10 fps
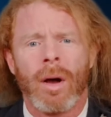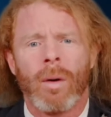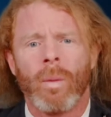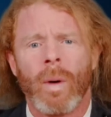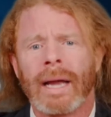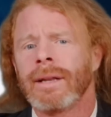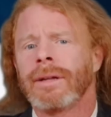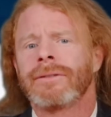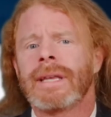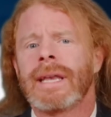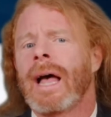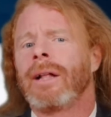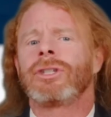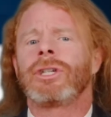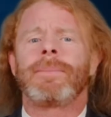why does the
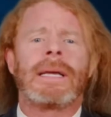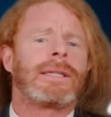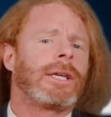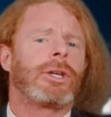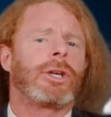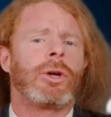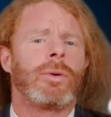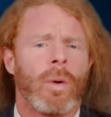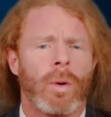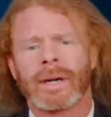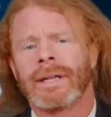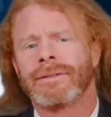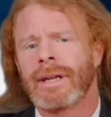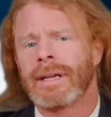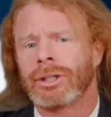LGBTQ
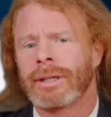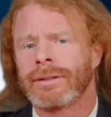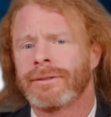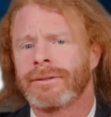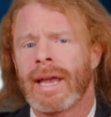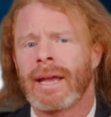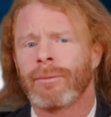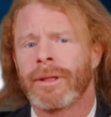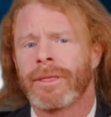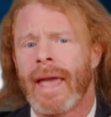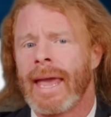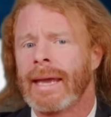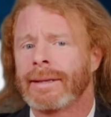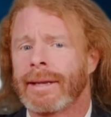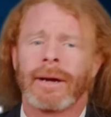organization stand with
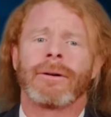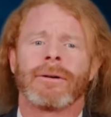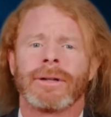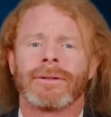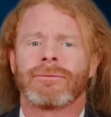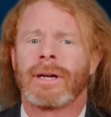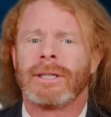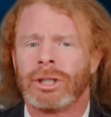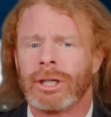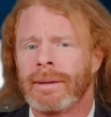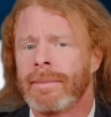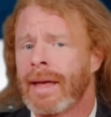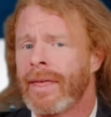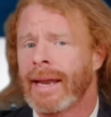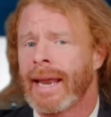a terrorist regime
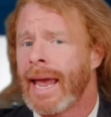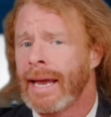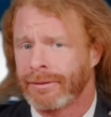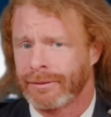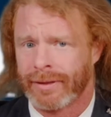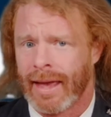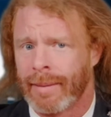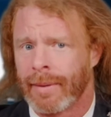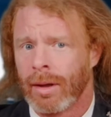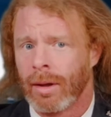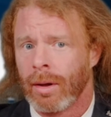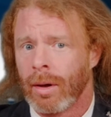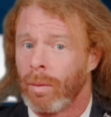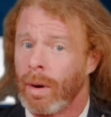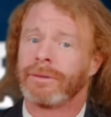that hates them,
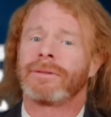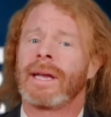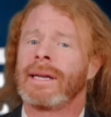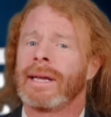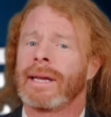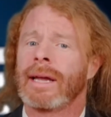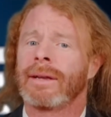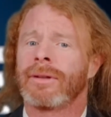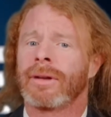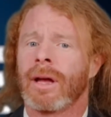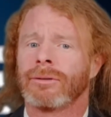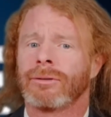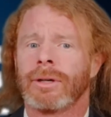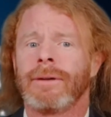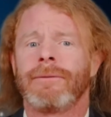while standing against a
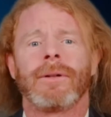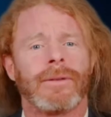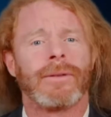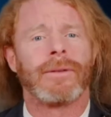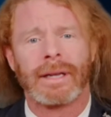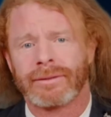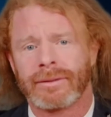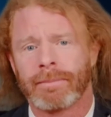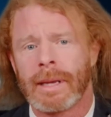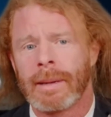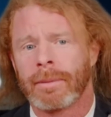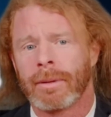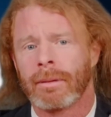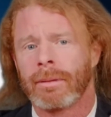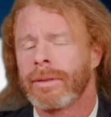country full of innocent
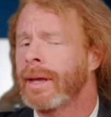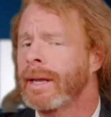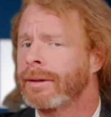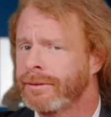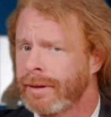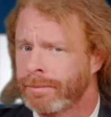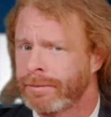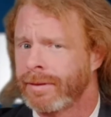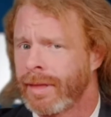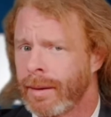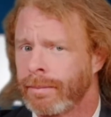people that accepts them?